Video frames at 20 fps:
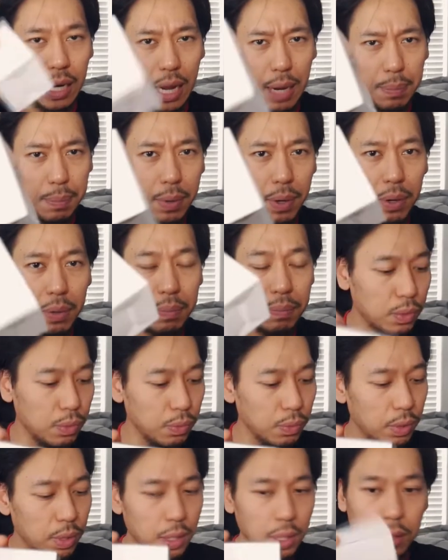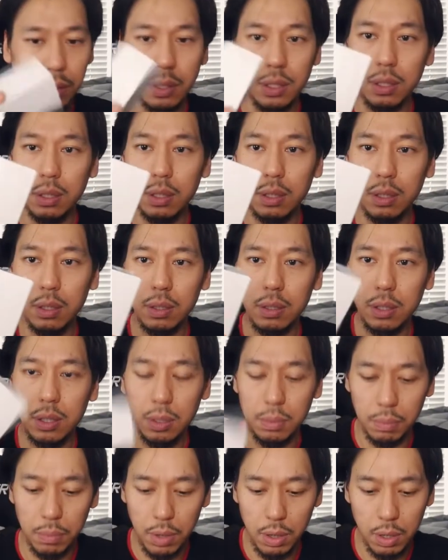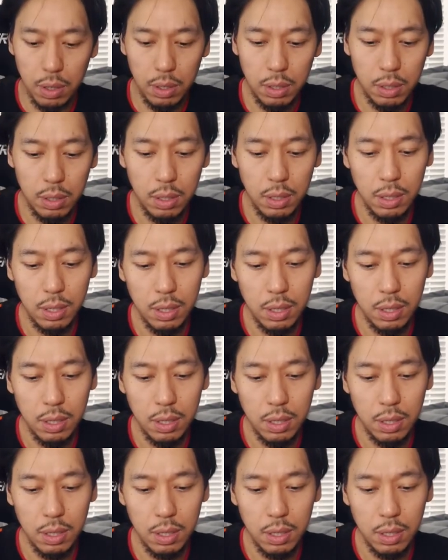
light bulb. It's really small.